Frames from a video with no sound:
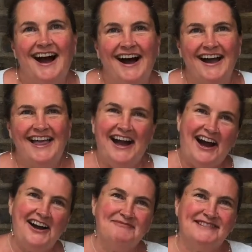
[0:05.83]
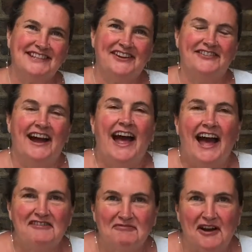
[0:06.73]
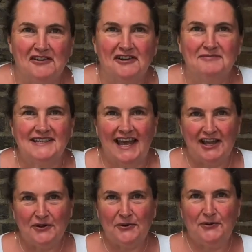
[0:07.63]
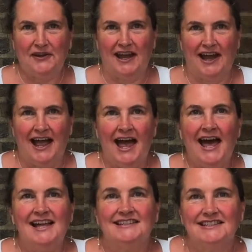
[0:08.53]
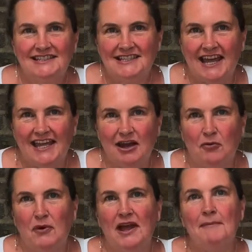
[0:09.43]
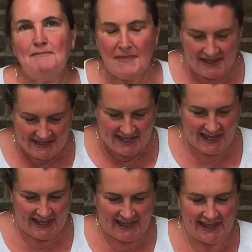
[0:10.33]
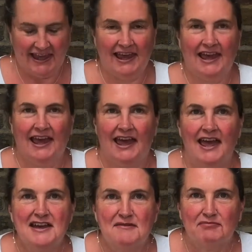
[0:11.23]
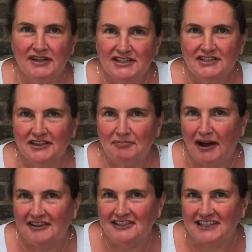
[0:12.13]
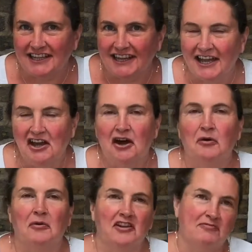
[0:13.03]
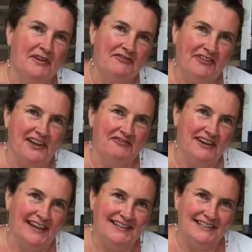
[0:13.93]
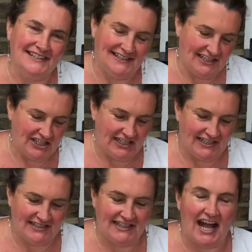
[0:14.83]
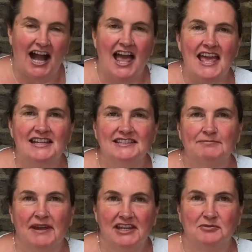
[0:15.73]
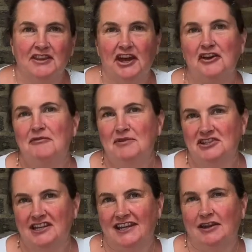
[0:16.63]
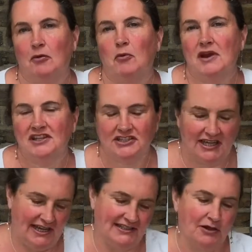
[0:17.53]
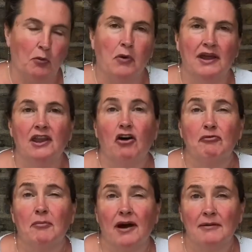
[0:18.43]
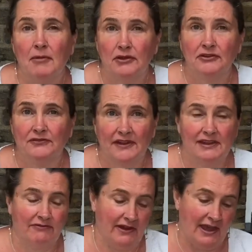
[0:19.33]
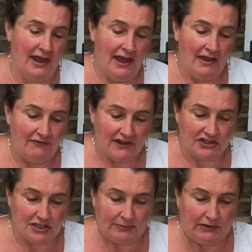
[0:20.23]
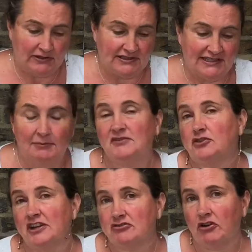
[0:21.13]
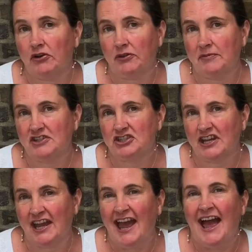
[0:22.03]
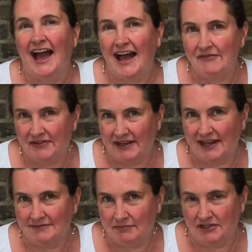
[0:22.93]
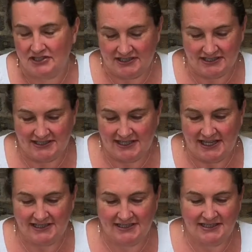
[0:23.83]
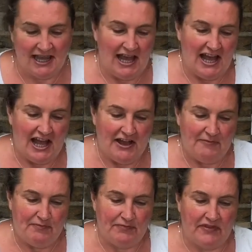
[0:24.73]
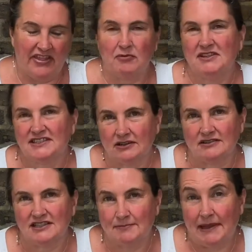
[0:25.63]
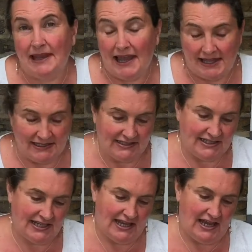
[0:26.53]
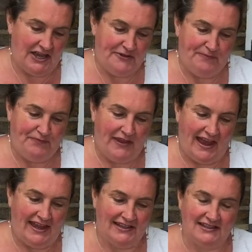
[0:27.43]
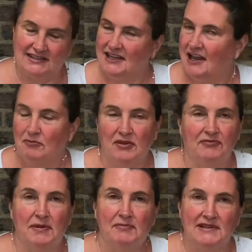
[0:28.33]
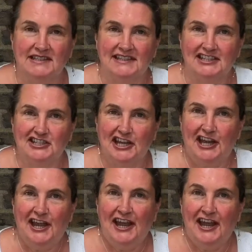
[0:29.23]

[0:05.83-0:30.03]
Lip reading: Hi, I'm Sara and welcome to Hen Corner. Today we are making Brinjal Bhaji, one of my favourite Indian dishes. It's made with aubergine, which is one of my most favourite vegetables. Now we've tried growing them this year, haven't had much success. I think we started a bit late and yeah, we've been busy this year.